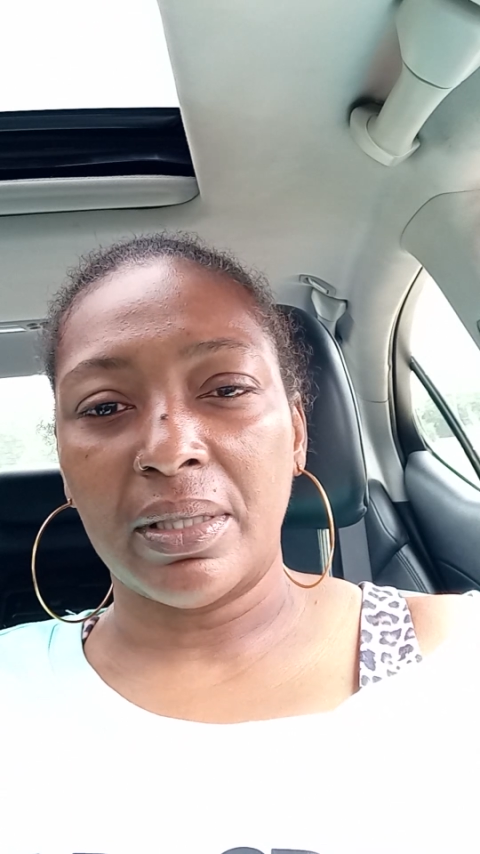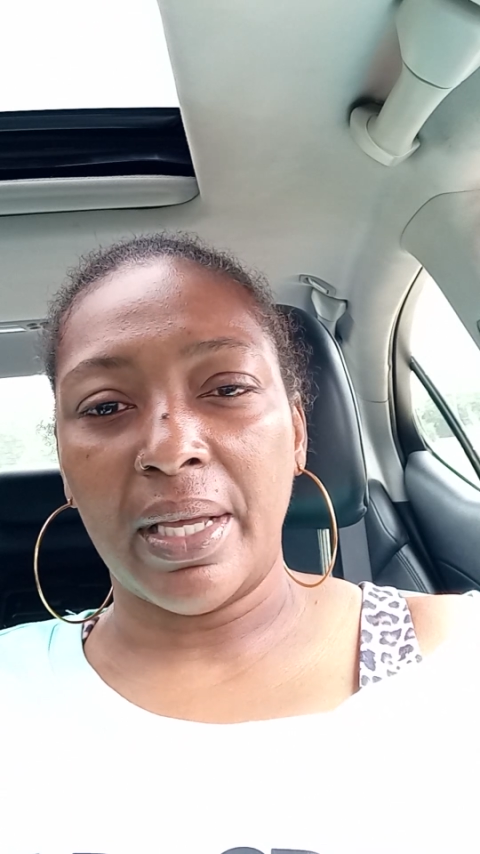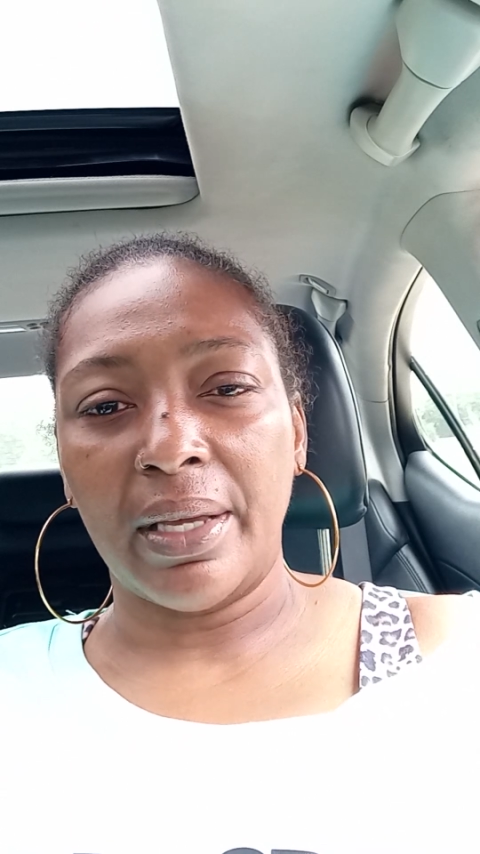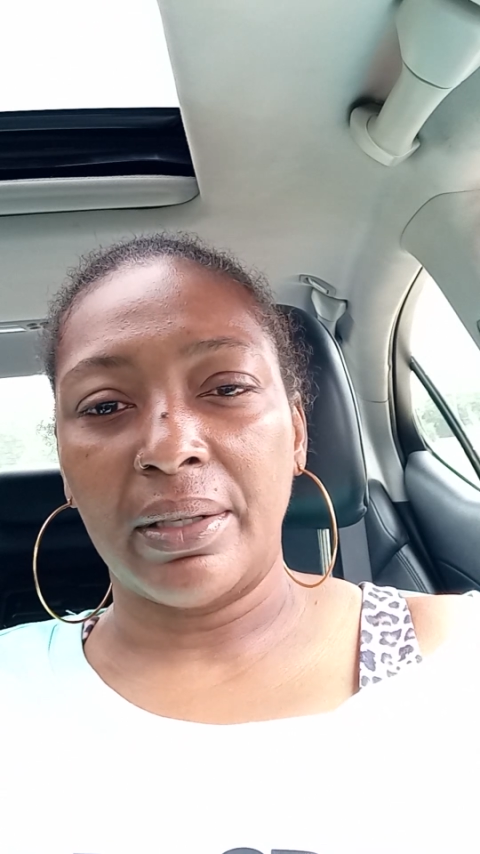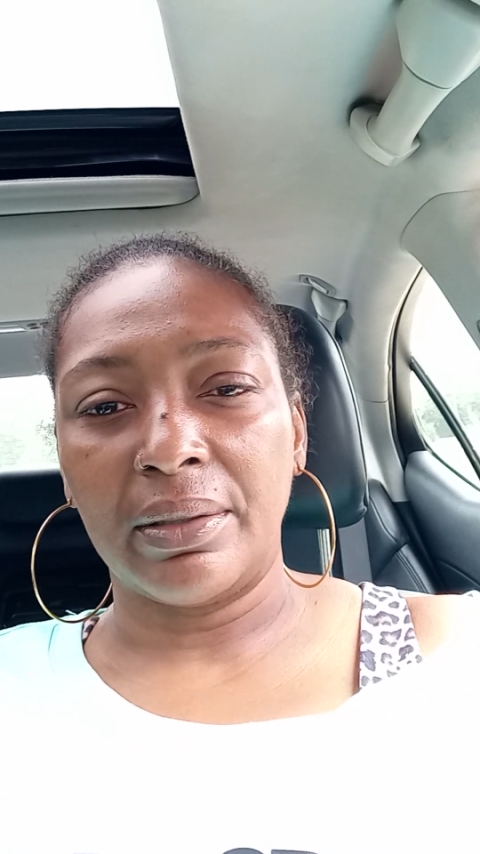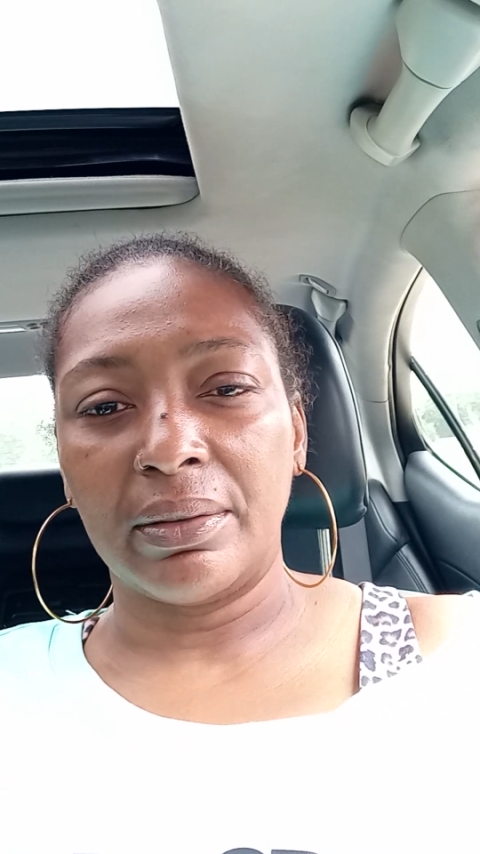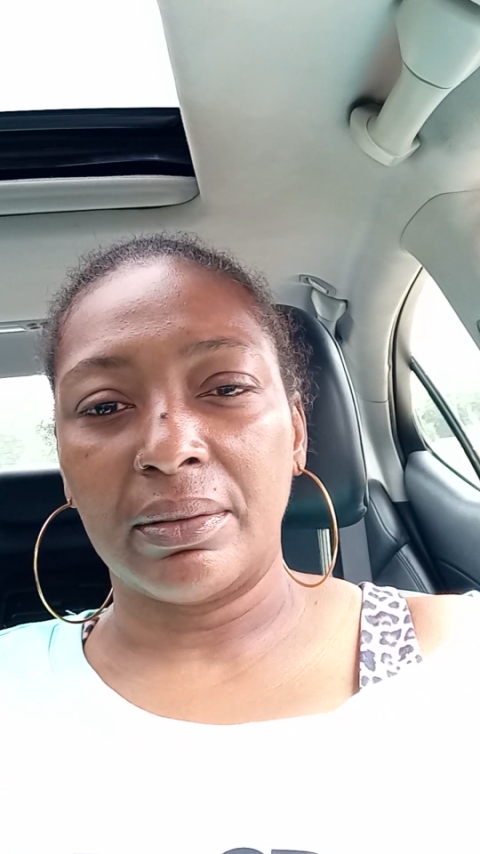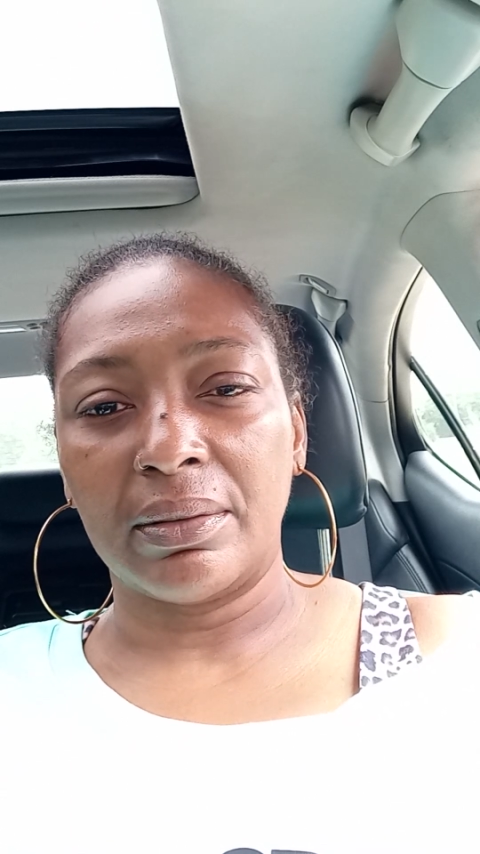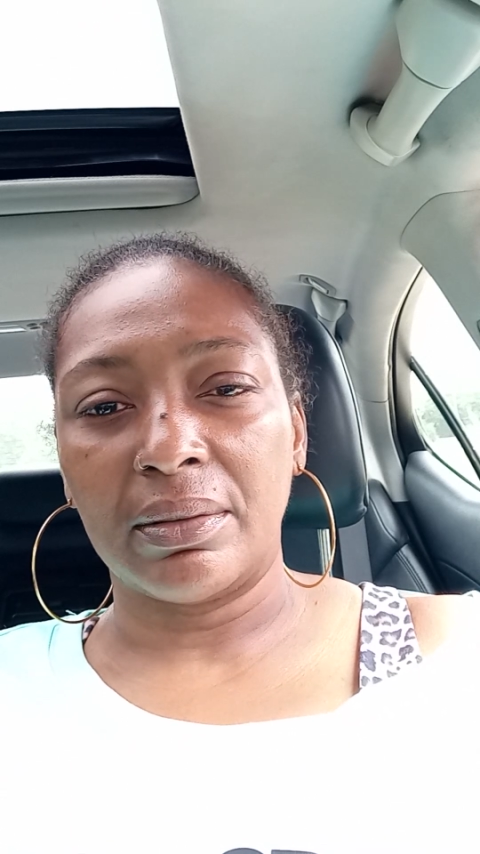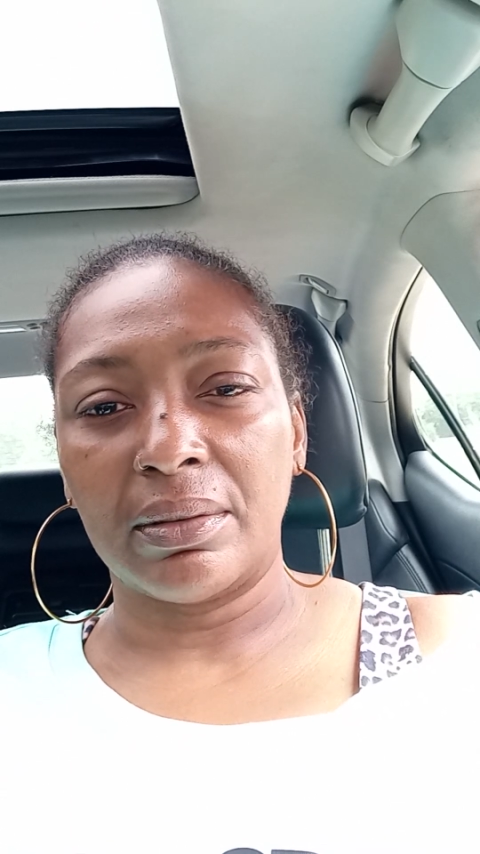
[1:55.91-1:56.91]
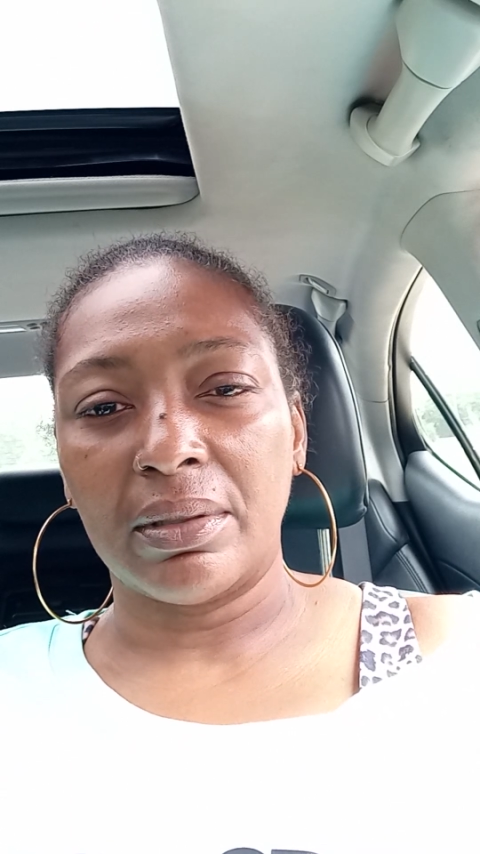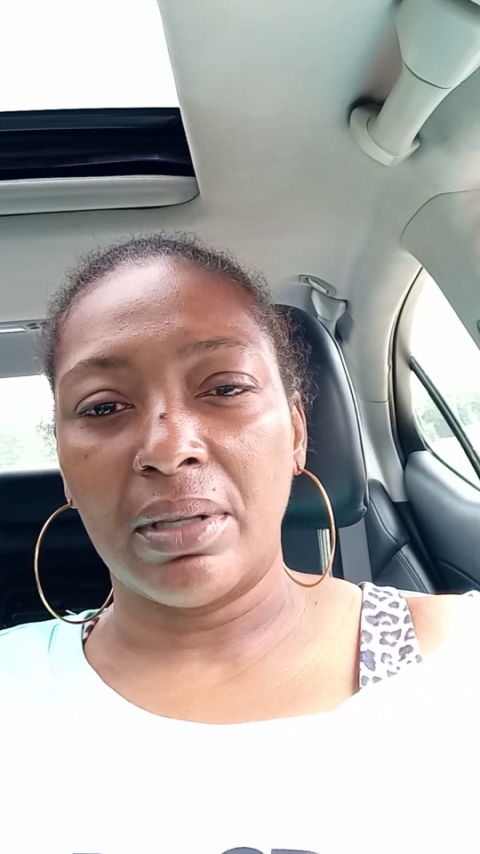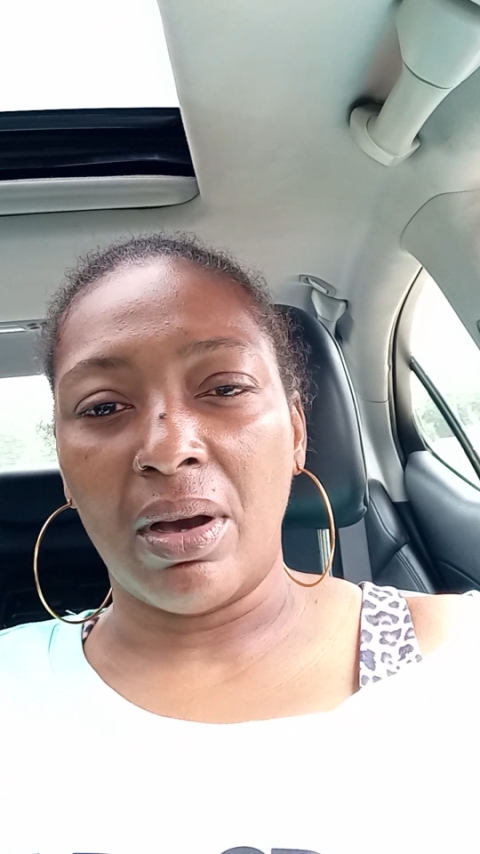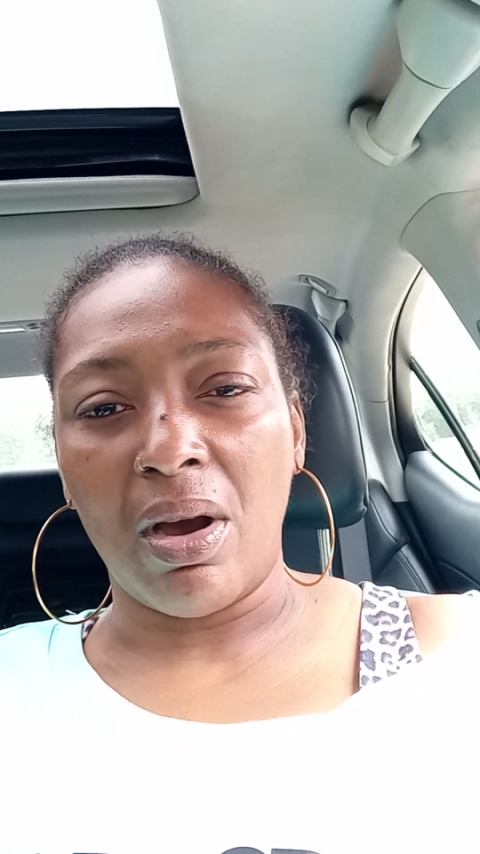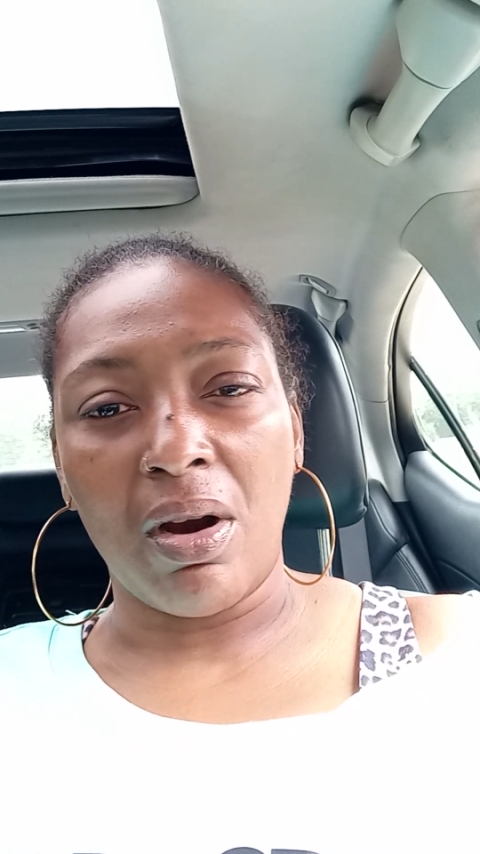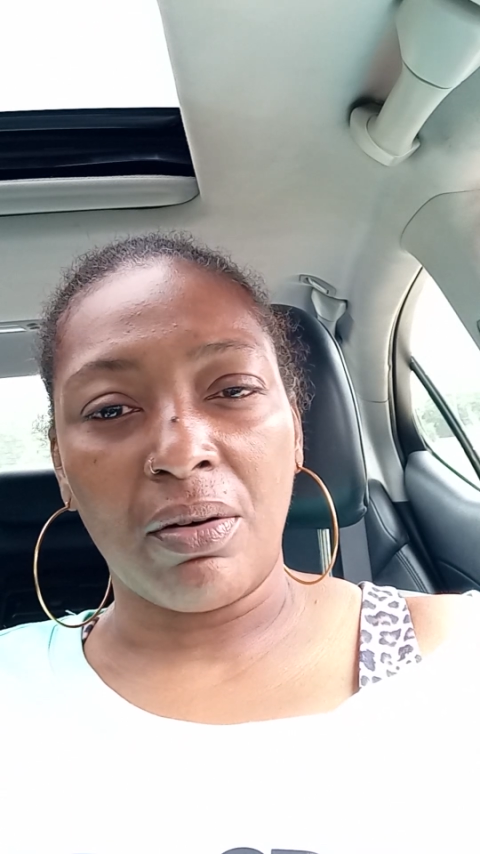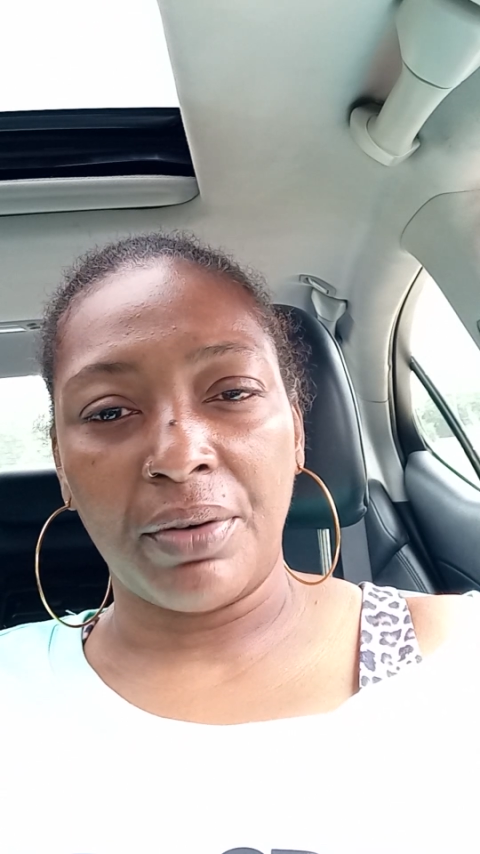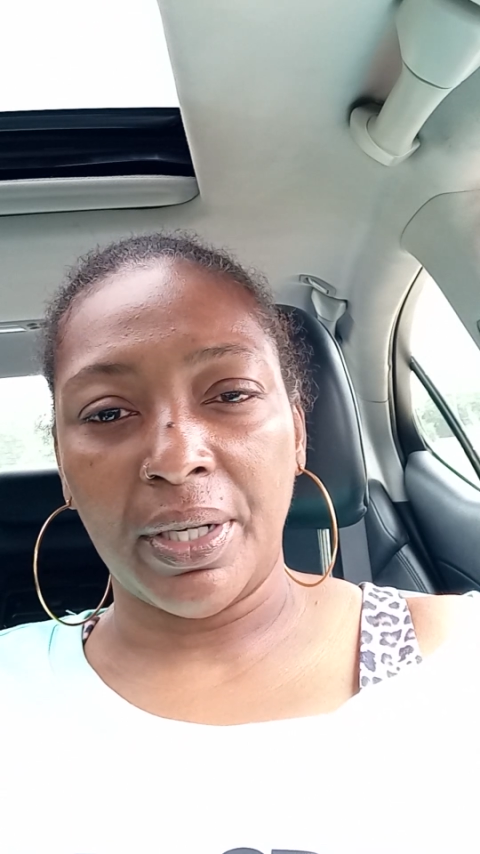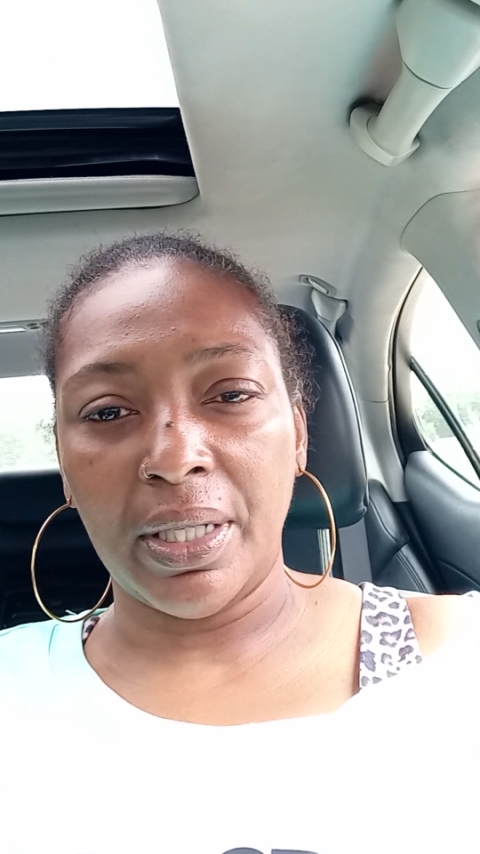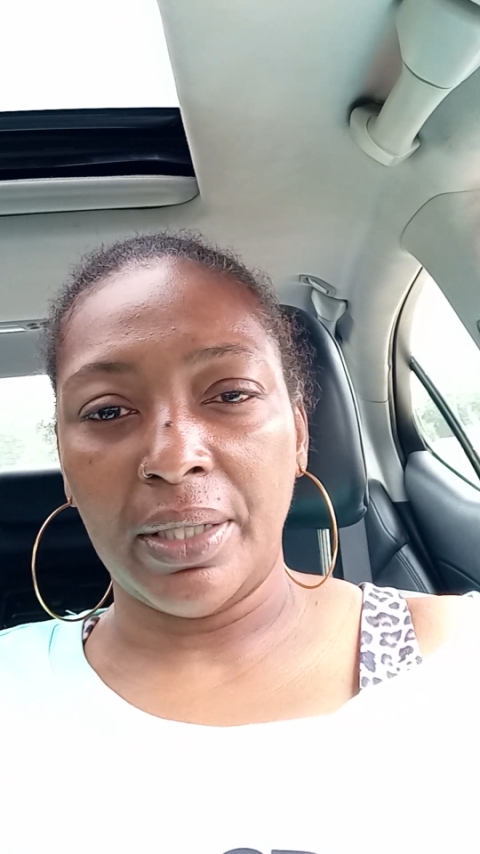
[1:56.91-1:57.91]
that are
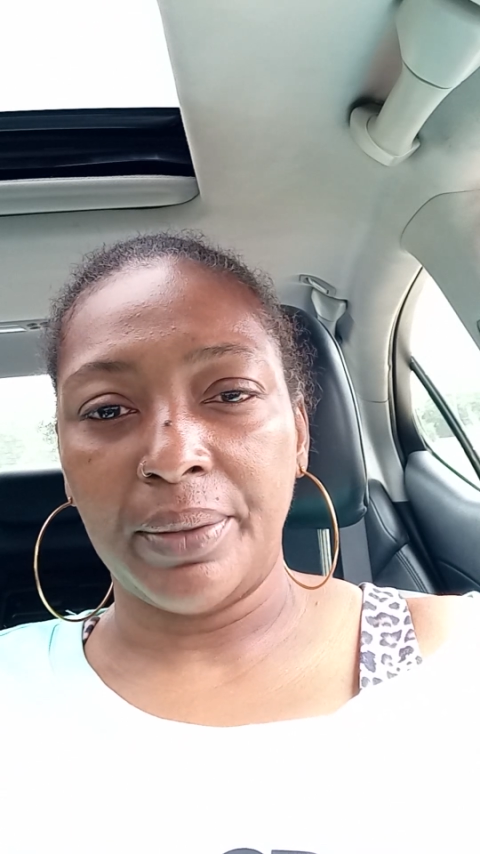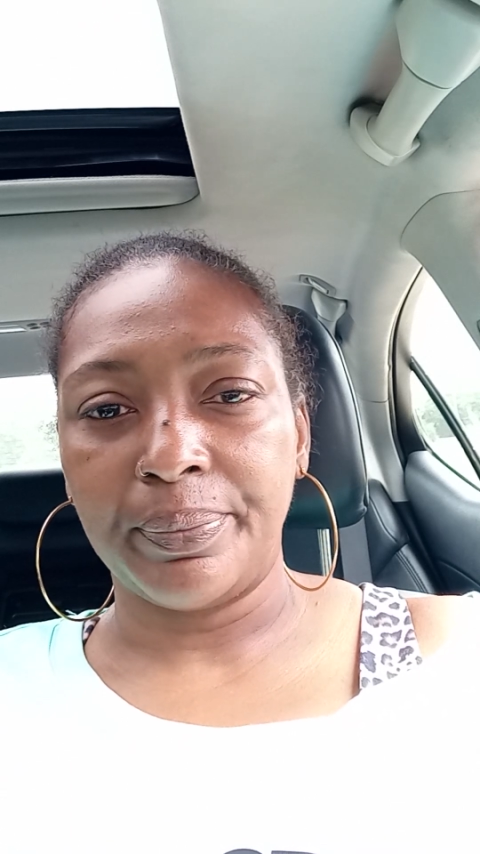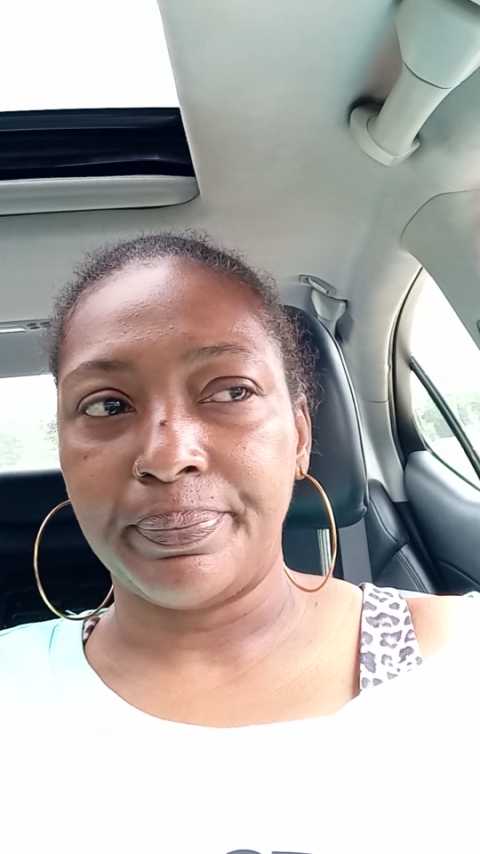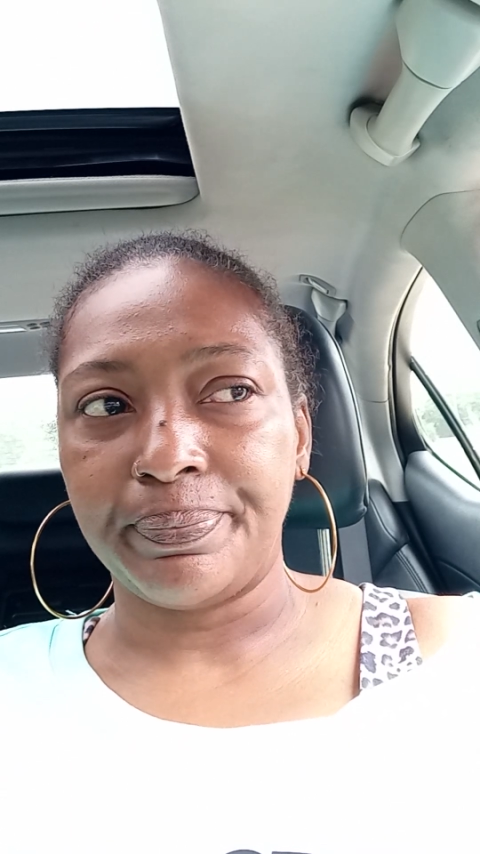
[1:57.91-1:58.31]
already